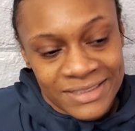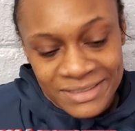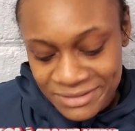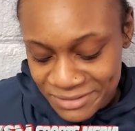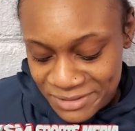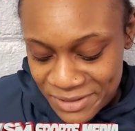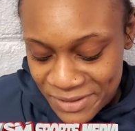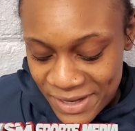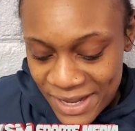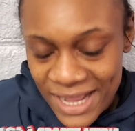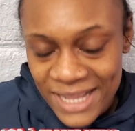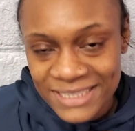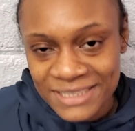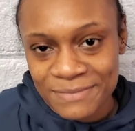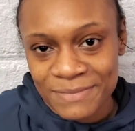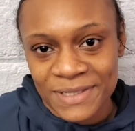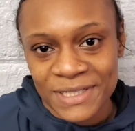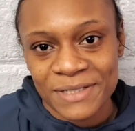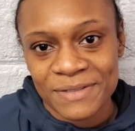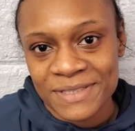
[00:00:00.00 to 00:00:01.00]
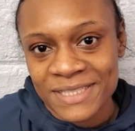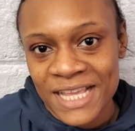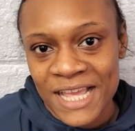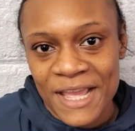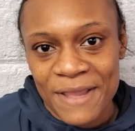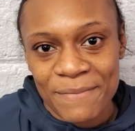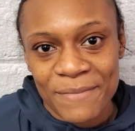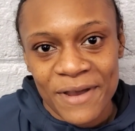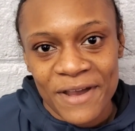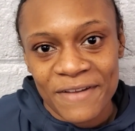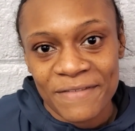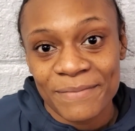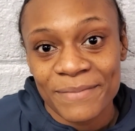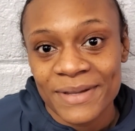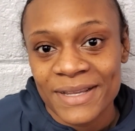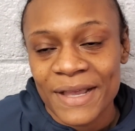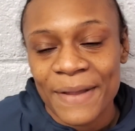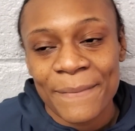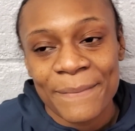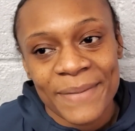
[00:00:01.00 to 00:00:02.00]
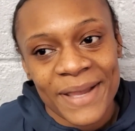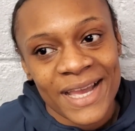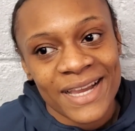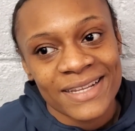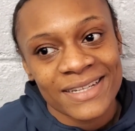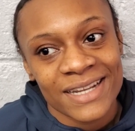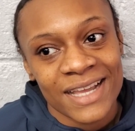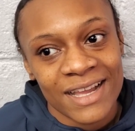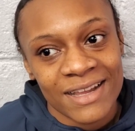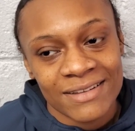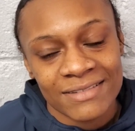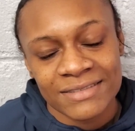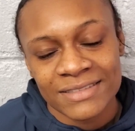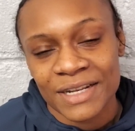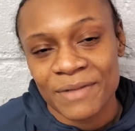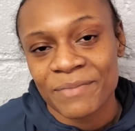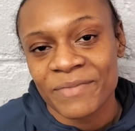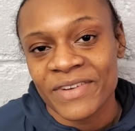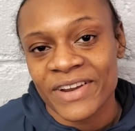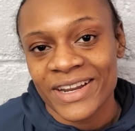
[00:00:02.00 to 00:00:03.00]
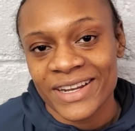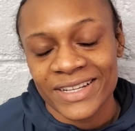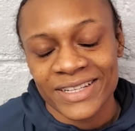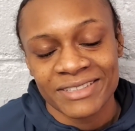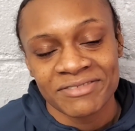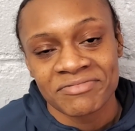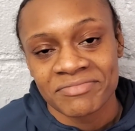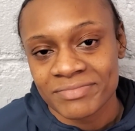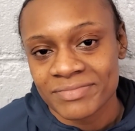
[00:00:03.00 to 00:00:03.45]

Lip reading: You know, I had some little time off, but I'm back now and I'm ready.